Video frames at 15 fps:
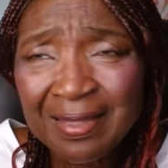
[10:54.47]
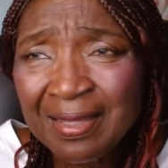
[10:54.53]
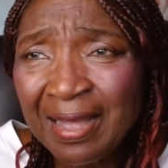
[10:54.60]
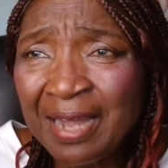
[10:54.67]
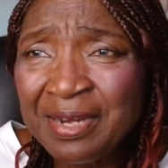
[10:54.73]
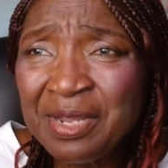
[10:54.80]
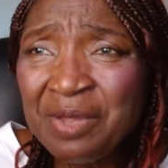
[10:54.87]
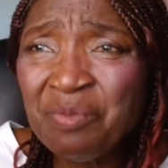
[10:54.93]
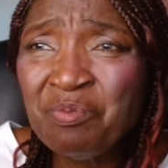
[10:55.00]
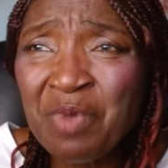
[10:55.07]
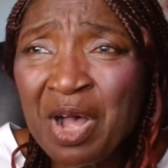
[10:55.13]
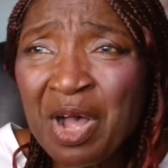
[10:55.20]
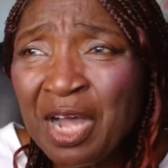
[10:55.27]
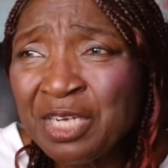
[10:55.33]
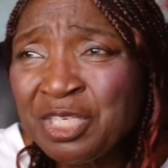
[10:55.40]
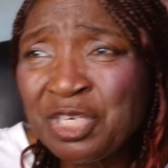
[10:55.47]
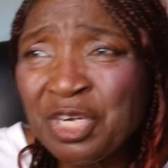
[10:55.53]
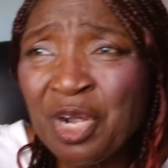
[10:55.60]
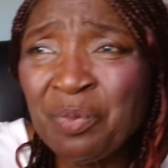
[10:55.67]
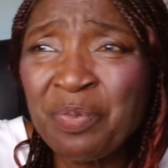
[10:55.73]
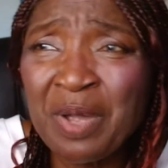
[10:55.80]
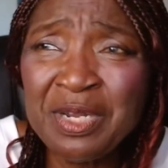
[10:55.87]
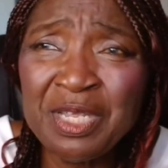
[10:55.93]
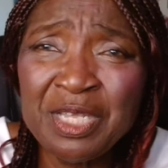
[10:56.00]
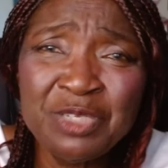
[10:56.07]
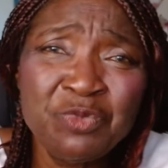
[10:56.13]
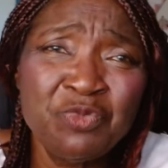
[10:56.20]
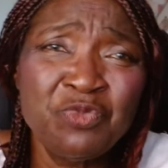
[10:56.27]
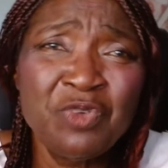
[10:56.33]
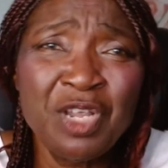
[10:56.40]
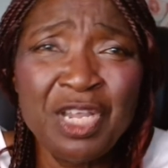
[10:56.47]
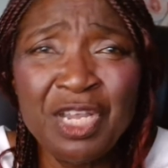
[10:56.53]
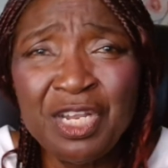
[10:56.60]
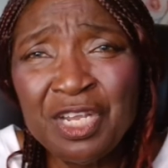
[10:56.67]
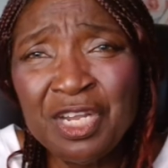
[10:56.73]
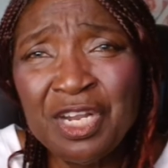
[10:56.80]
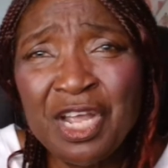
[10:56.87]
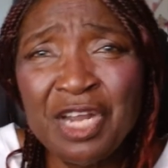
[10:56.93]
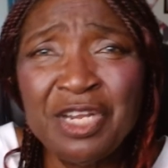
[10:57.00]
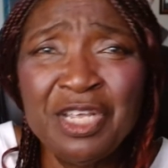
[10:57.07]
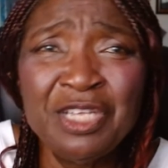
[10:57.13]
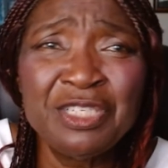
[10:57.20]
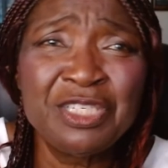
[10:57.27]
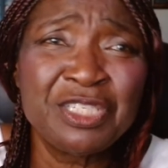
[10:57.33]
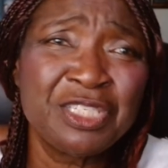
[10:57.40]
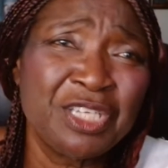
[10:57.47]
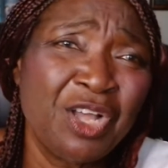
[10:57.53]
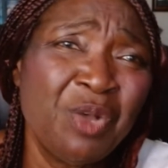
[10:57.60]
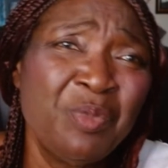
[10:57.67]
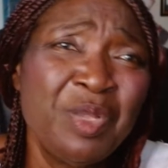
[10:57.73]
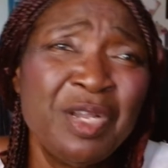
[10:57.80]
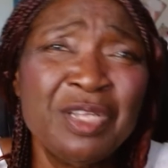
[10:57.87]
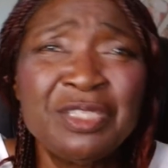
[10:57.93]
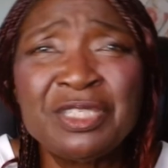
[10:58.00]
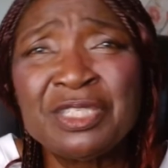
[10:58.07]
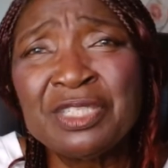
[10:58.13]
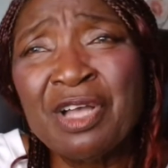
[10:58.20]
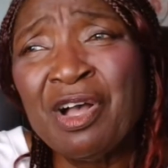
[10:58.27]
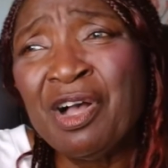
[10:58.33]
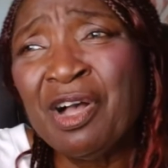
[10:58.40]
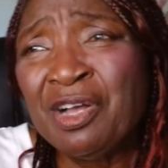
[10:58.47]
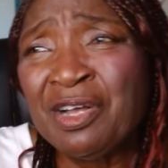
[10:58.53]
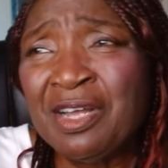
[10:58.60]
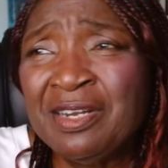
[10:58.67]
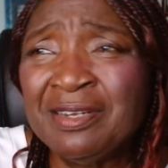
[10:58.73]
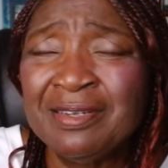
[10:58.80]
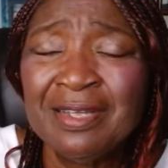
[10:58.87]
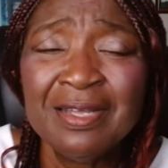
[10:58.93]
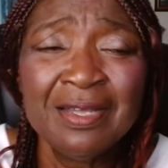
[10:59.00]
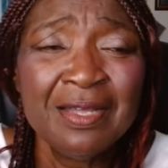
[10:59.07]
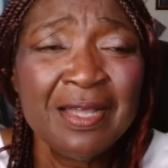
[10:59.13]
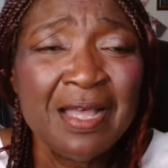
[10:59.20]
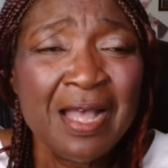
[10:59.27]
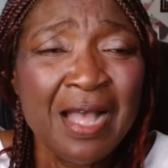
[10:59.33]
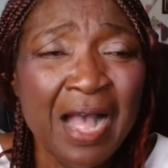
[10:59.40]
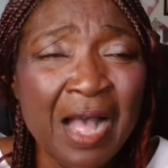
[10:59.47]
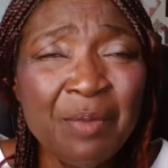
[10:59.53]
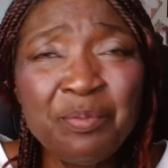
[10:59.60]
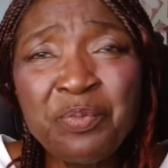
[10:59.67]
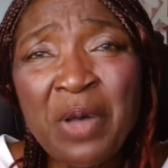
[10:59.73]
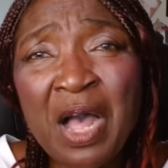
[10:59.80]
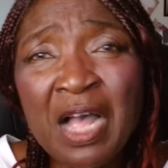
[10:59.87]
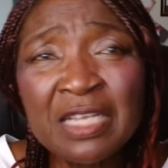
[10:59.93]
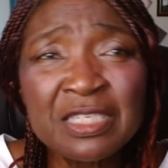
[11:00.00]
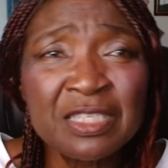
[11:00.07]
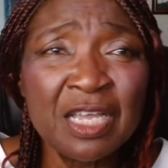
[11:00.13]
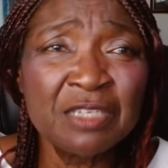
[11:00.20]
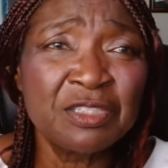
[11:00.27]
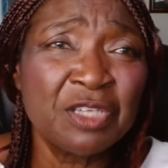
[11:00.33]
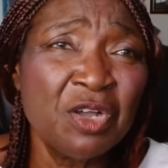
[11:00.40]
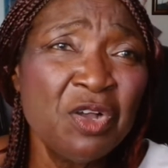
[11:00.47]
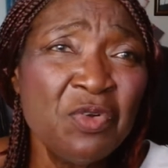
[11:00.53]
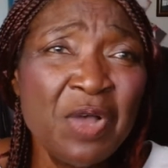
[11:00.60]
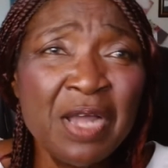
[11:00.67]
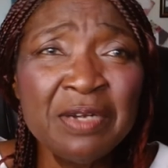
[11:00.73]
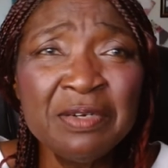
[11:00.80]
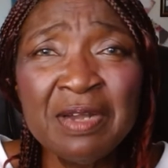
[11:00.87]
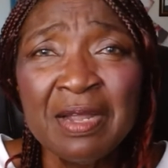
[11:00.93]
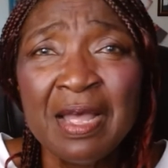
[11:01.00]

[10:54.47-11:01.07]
And he march up, and he's reading, and he's summing a song, and I'm pastor, so and